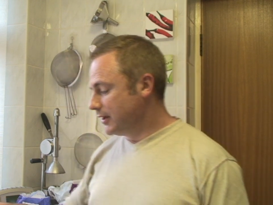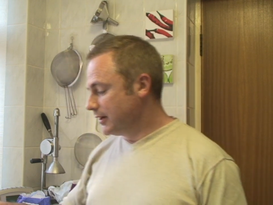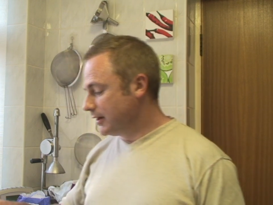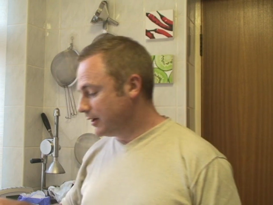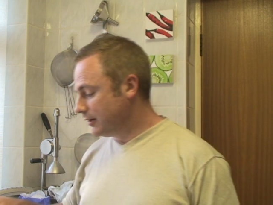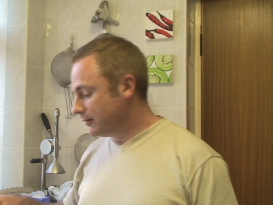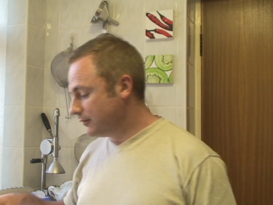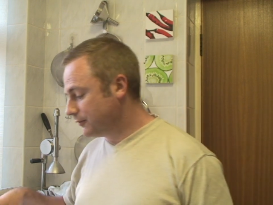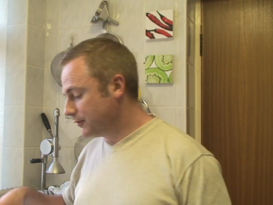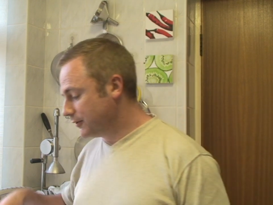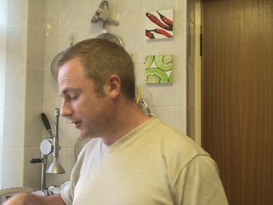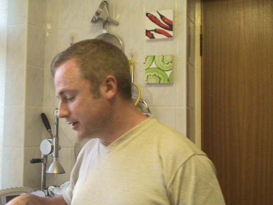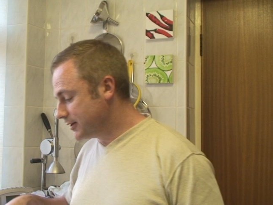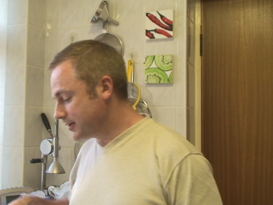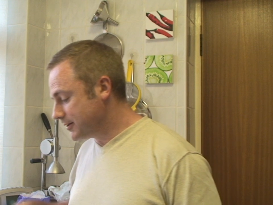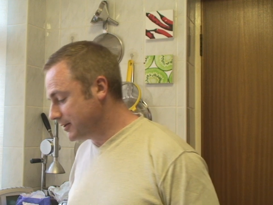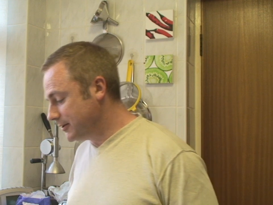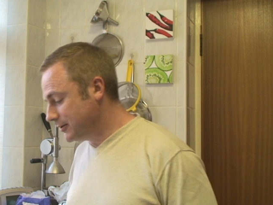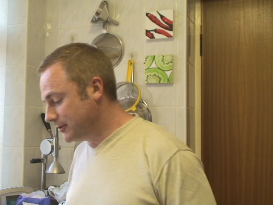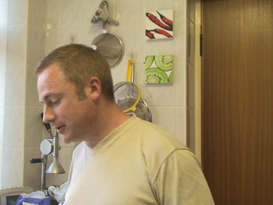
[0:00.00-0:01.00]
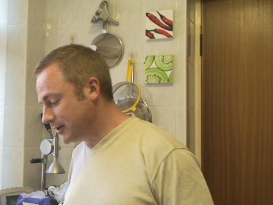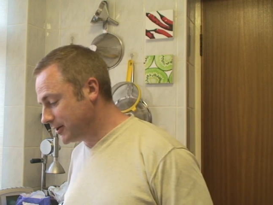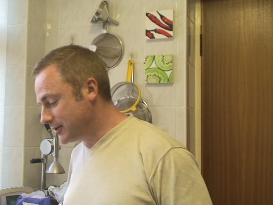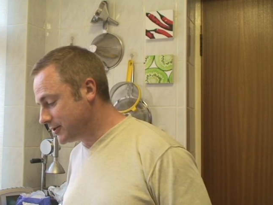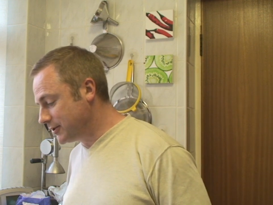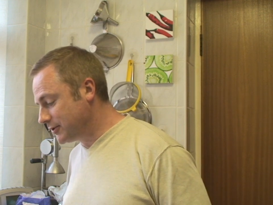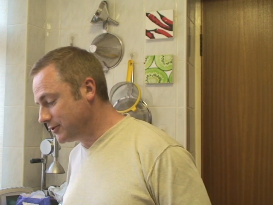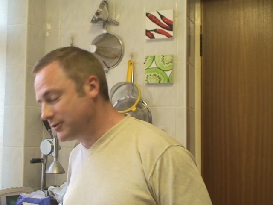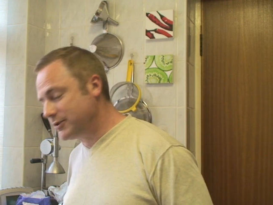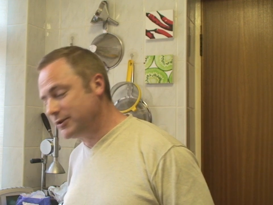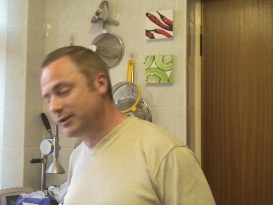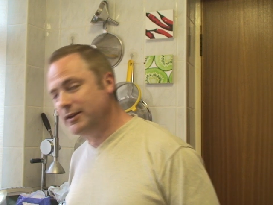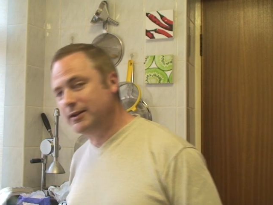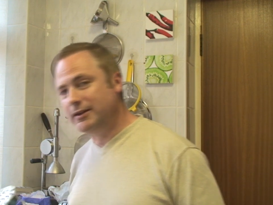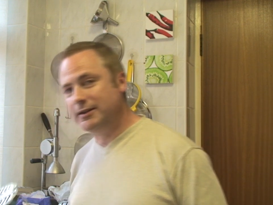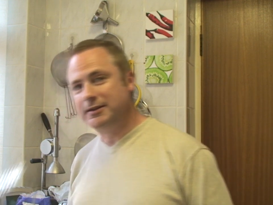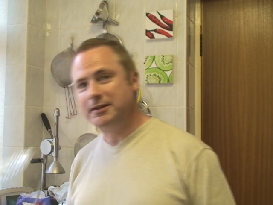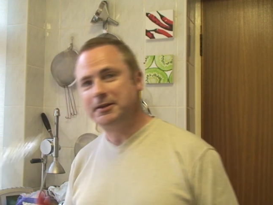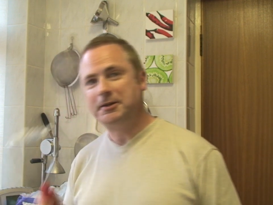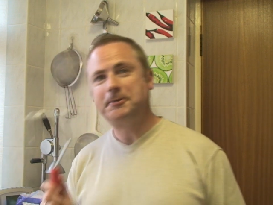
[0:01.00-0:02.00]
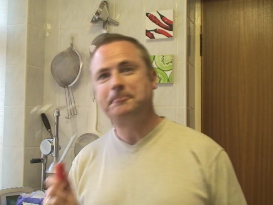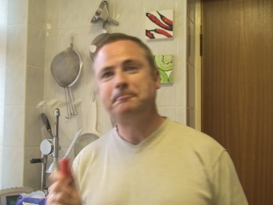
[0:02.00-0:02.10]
Now for it, you're actually going to need